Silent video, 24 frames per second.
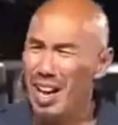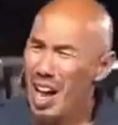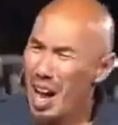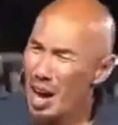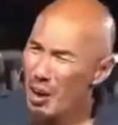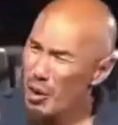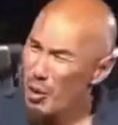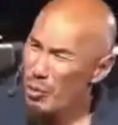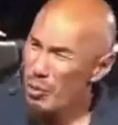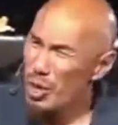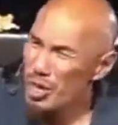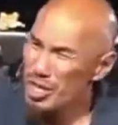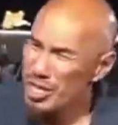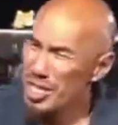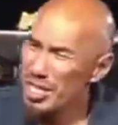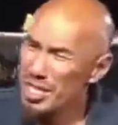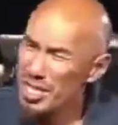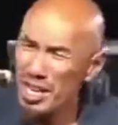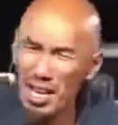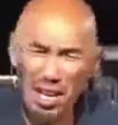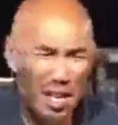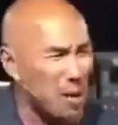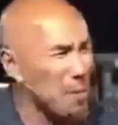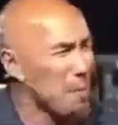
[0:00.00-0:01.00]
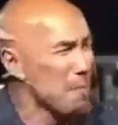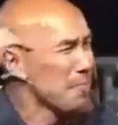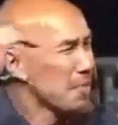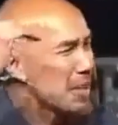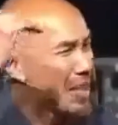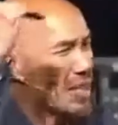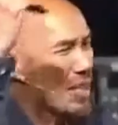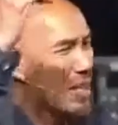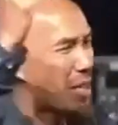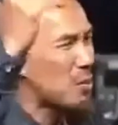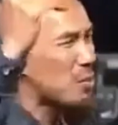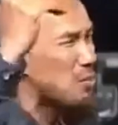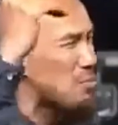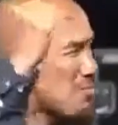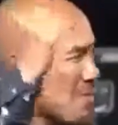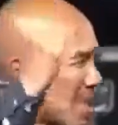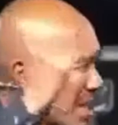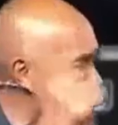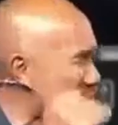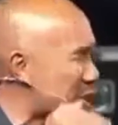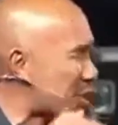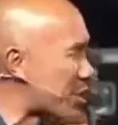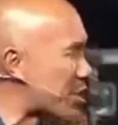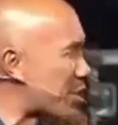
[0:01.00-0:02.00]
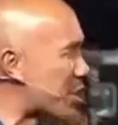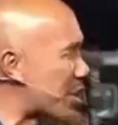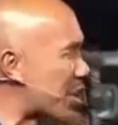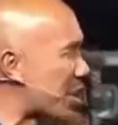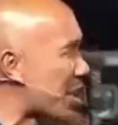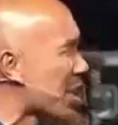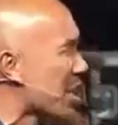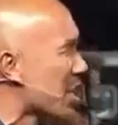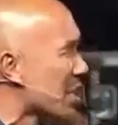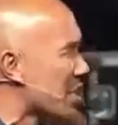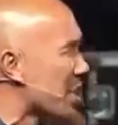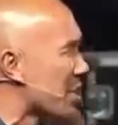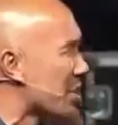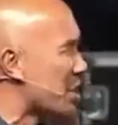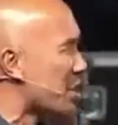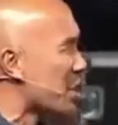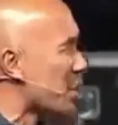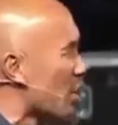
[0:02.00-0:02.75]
I remember as a young minister just,